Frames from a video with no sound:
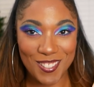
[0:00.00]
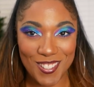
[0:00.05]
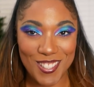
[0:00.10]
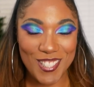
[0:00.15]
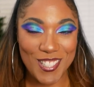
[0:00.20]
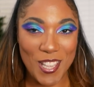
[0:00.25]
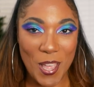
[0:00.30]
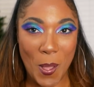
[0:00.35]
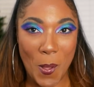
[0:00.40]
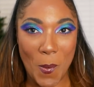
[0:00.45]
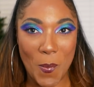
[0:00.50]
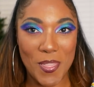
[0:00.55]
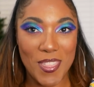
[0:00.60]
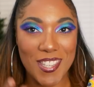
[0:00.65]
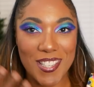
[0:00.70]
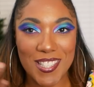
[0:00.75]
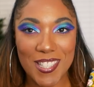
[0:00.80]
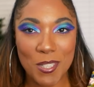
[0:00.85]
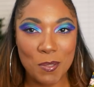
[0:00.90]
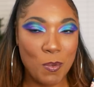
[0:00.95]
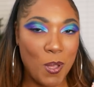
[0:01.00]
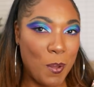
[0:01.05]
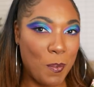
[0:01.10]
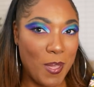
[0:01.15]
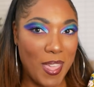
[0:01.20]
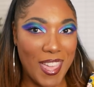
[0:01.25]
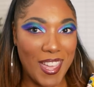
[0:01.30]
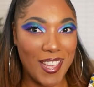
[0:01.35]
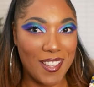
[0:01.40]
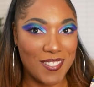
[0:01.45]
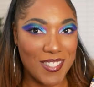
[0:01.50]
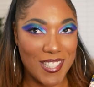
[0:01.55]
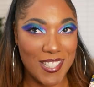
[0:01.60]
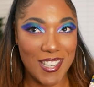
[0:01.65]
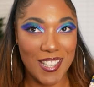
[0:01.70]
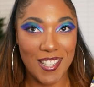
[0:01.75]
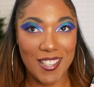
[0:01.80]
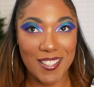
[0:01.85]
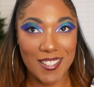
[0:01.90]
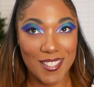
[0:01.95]
So this is what we have
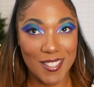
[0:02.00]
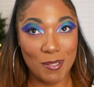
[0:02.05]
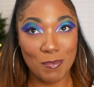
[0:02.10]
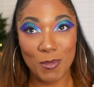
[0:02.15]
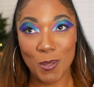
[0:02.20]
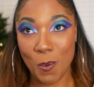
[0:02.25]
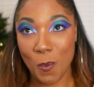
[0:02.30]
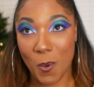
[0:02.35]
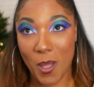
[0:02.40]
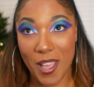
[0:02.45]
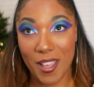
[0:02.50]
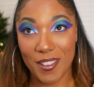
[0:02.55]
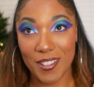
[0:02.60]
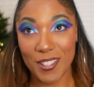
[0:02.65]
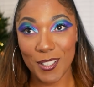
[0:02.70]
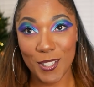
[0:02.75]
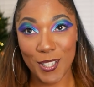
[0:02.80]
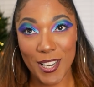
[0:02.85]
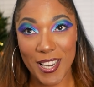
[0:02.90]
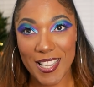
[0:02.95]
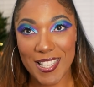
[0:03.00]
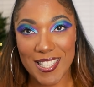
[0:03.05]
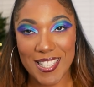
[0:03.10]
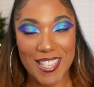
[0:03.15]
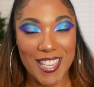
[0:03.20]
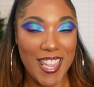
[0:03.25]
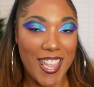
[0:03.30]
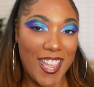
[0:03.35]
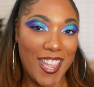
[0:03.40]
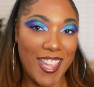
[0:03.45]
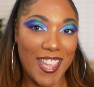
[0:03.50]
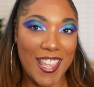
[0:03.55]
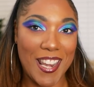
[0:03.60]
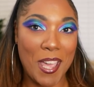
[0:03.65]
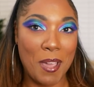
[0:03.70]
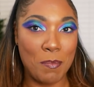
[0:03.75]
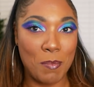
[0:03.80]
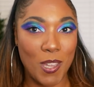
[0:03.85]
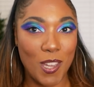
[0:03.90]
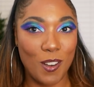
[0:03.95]
today, something wild and crazy, and
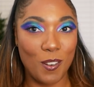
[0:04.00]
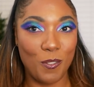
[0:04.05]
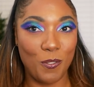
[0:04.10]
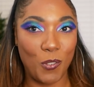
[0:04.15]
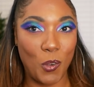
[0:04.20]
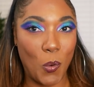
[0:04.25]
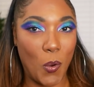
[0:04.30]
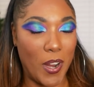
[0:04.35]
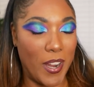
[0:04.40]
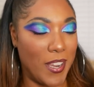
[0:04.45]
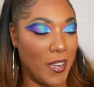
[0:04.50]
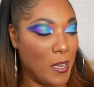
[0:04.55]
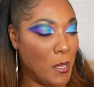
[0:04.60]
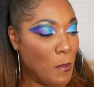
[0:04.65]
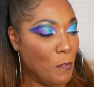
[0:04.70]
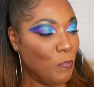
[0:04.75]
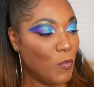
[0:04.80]
I'm here for it.